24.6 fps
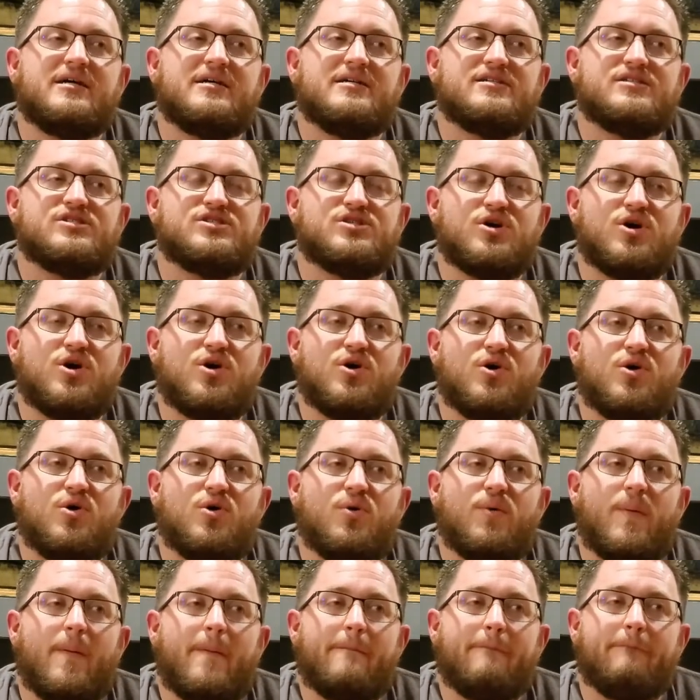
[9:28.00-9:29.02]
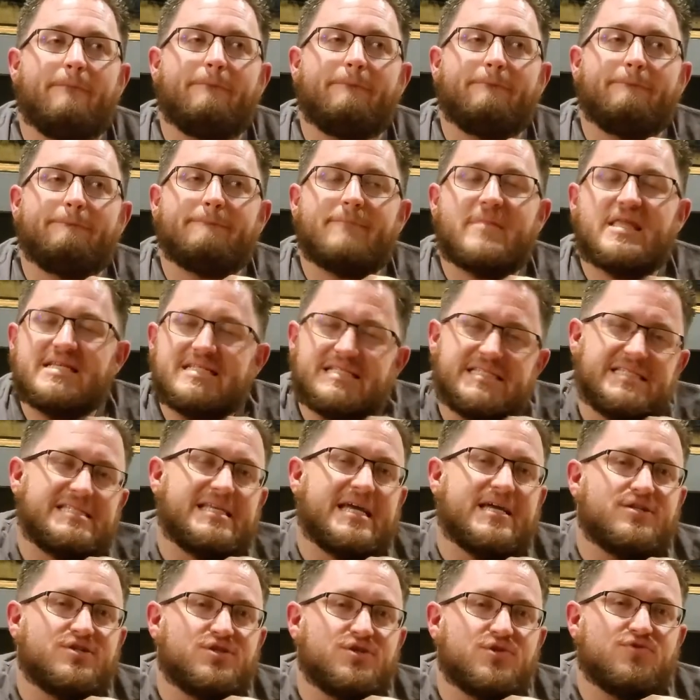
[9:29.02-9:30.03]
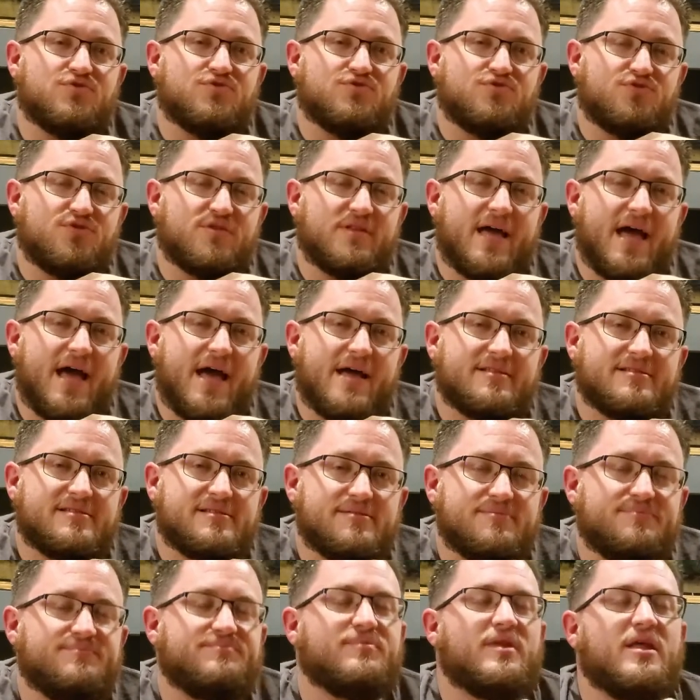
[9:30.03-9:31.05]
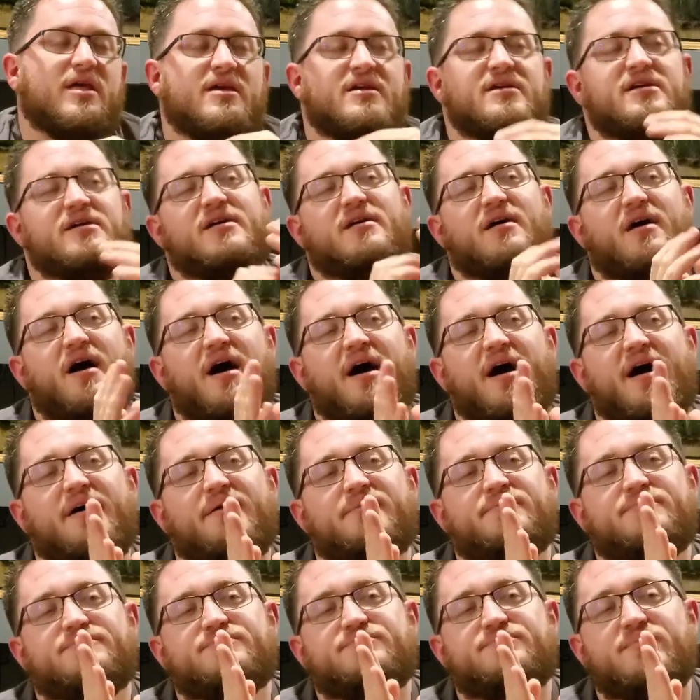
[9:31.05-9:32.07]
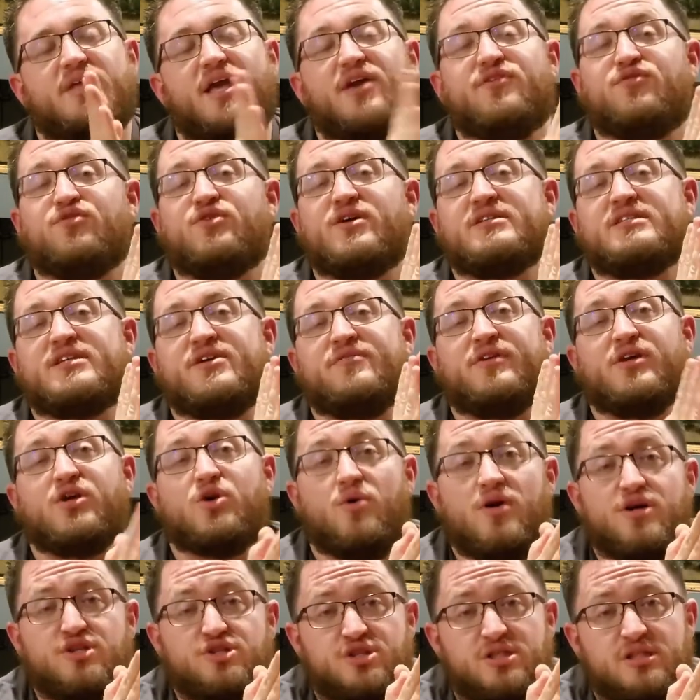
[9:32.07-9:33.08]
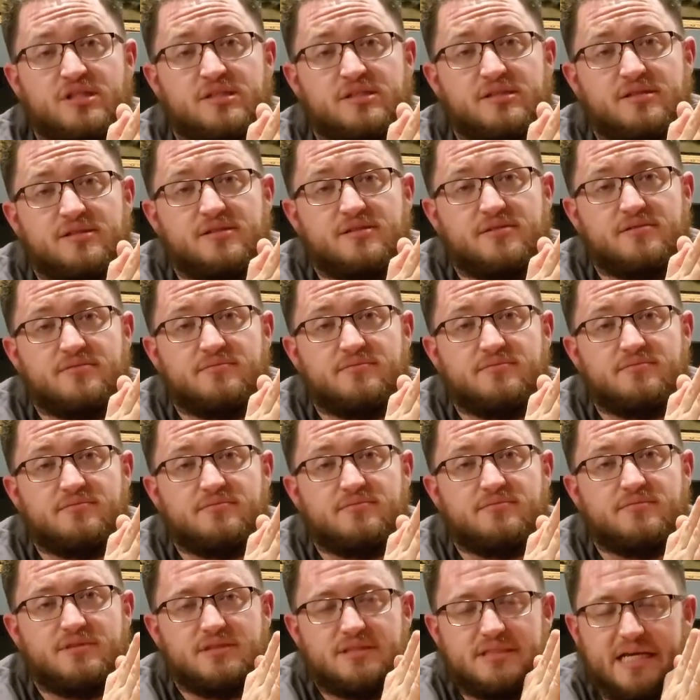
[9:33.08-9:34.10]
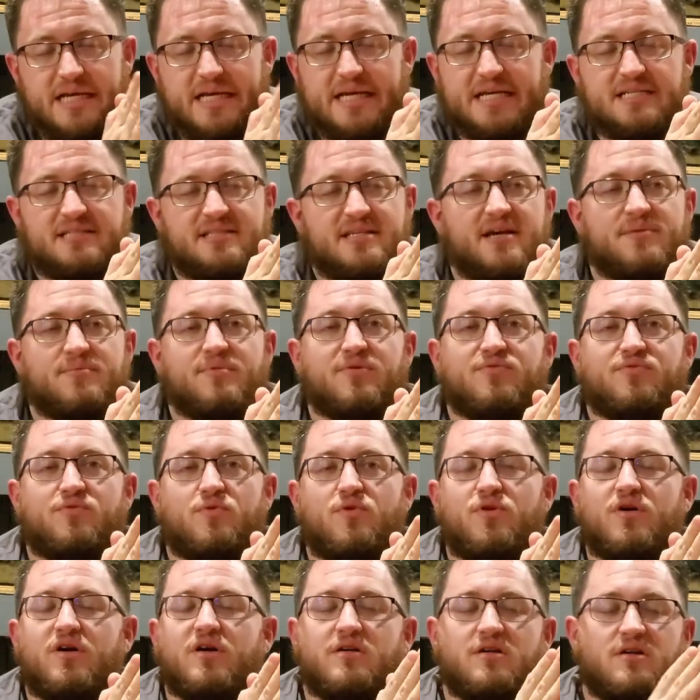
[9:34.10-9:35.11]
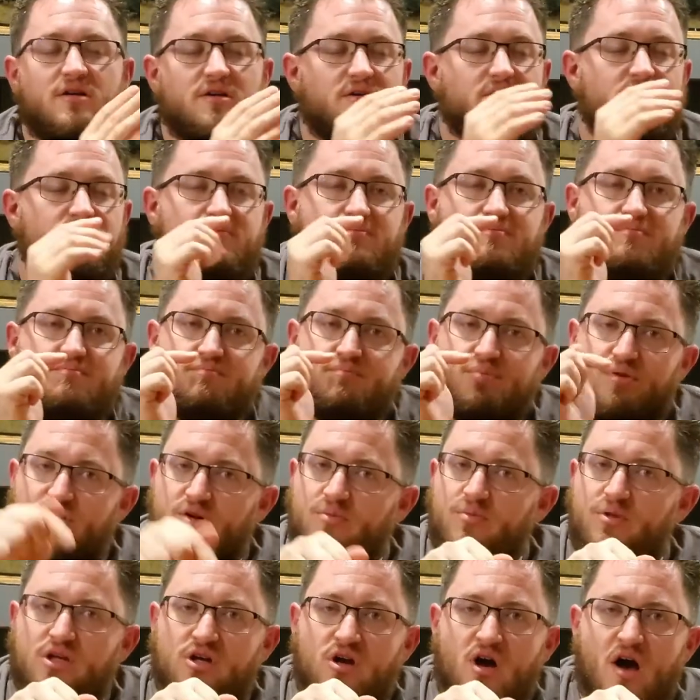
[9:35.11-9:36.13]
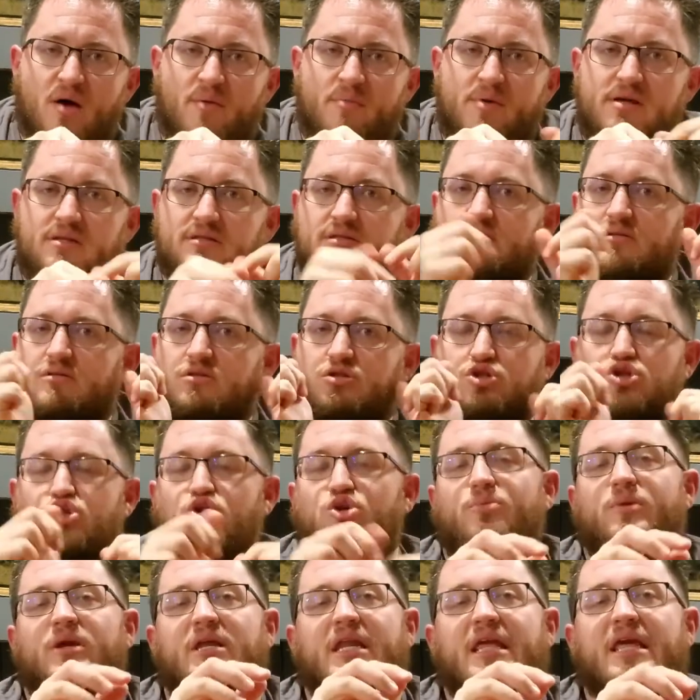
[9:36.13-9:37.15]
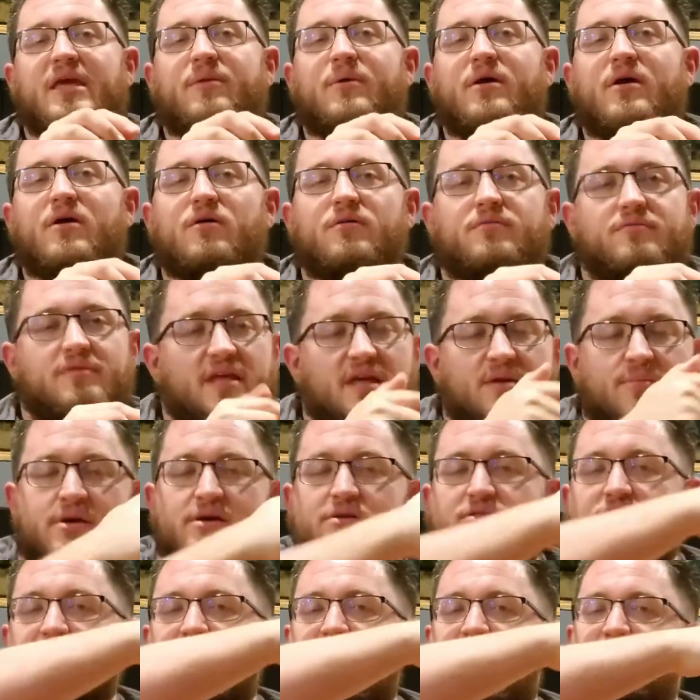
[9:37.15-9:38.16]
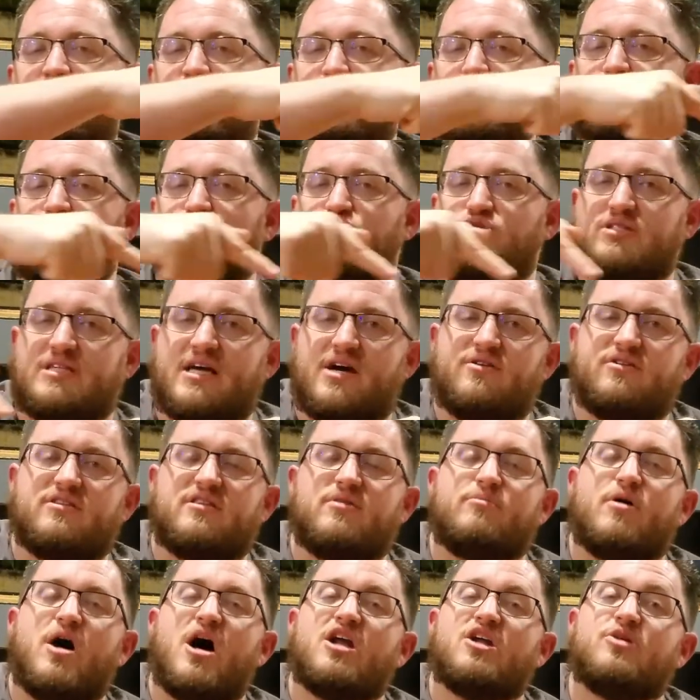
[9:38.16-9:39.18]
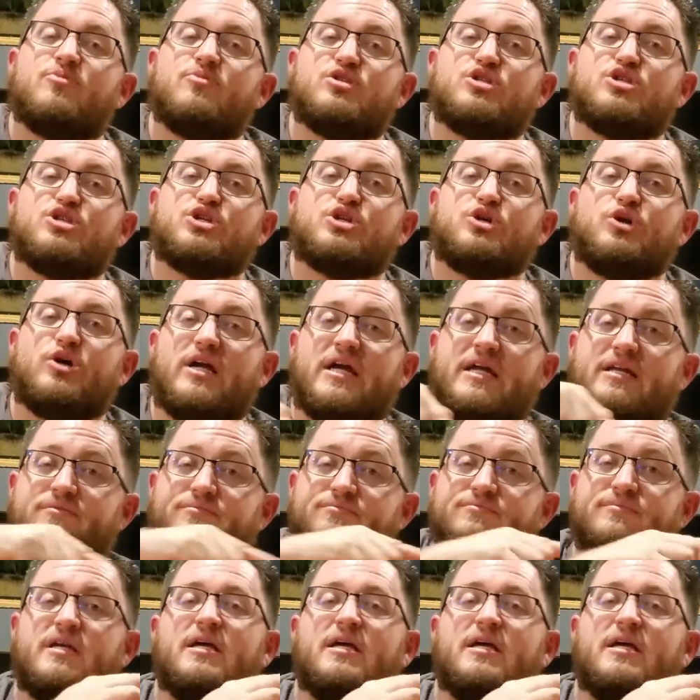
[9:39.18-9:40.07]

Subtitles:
So stay tuned for that. If you guys have any questions, like I said before, put them in the comments, shoot me an email. The email is, as usual, down at the bottom of the screen.